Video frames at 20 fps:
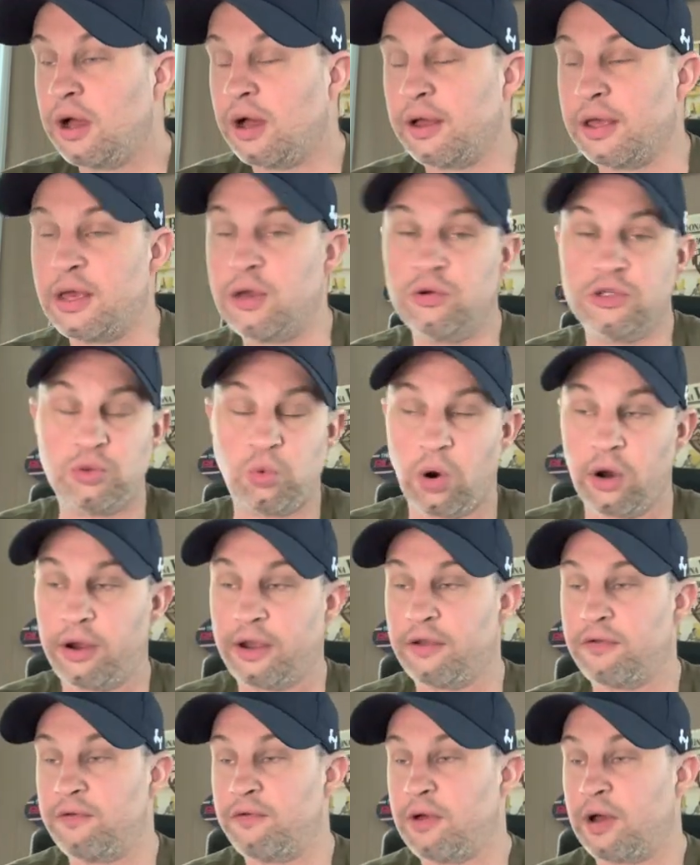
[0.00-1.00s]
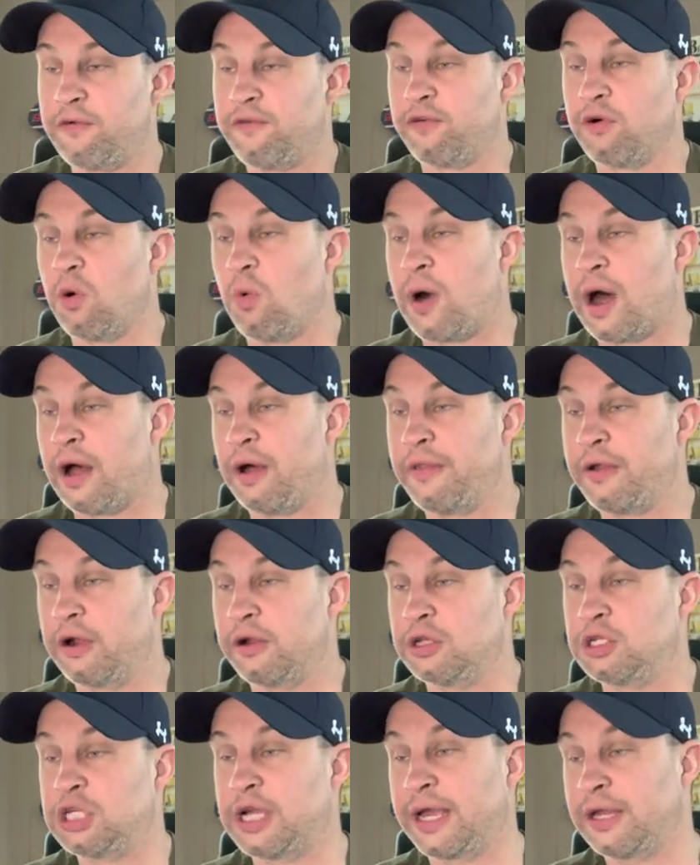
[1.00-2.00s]
he was working for a while there
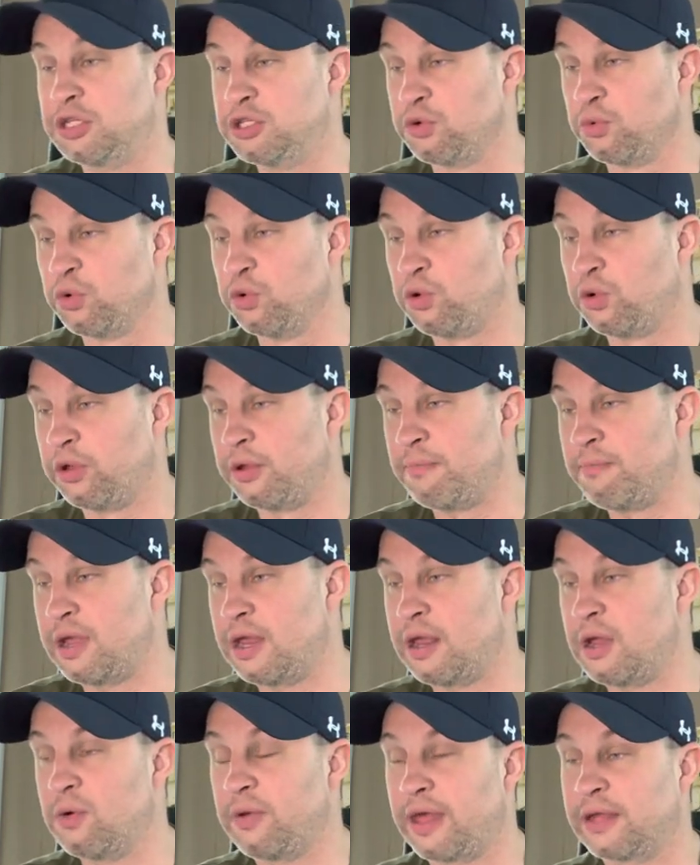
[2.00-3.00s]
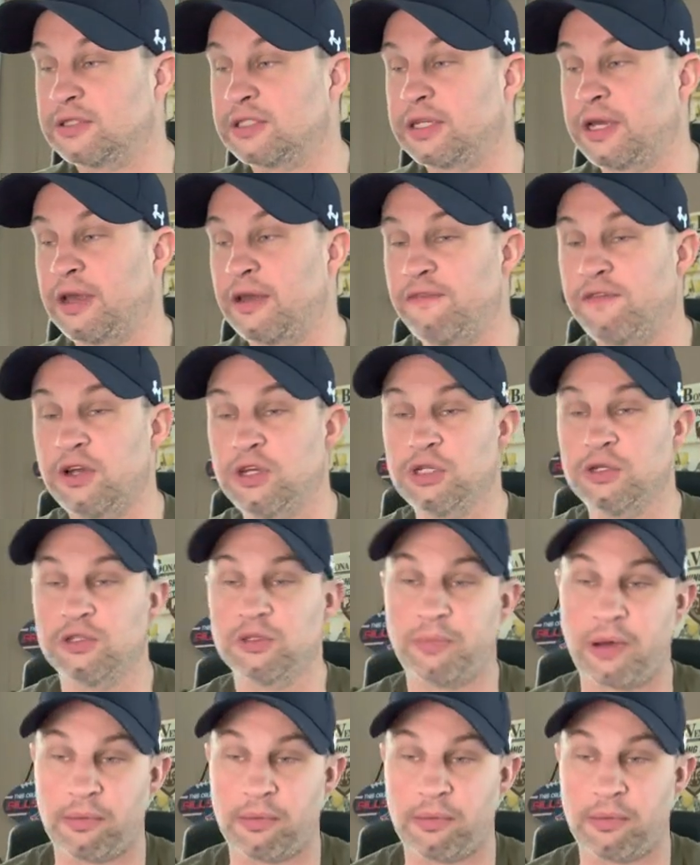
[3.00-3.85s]
to change the rule and meeting with NCAA officials,